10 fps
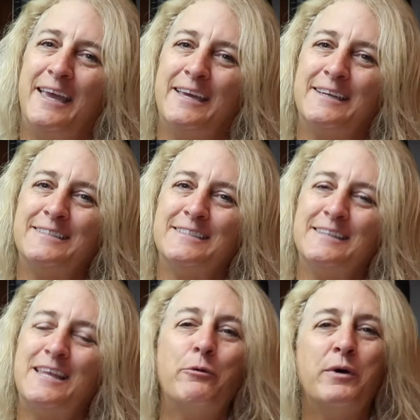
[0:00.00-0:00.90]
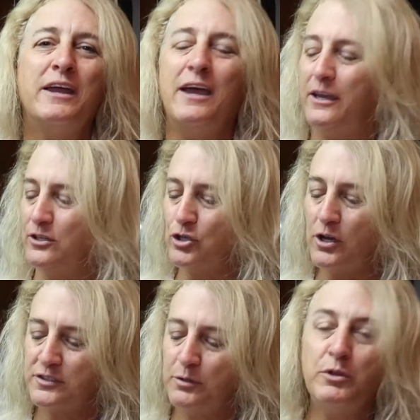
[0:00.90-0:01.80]
and that way I could
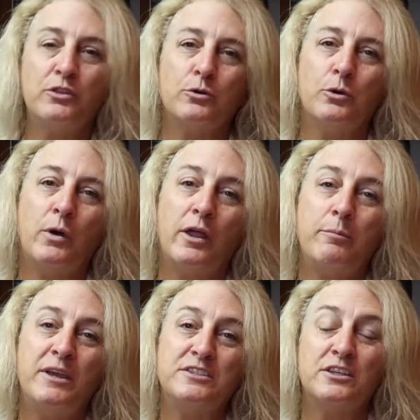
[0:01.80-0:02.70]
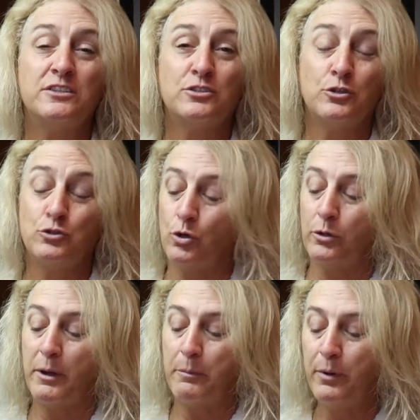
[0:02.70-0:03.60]
talk someone through it while I maintain
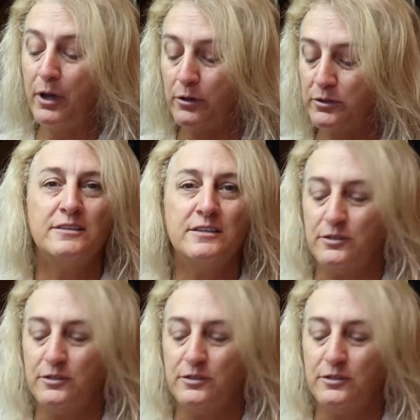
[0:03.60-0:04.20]
control of my boat.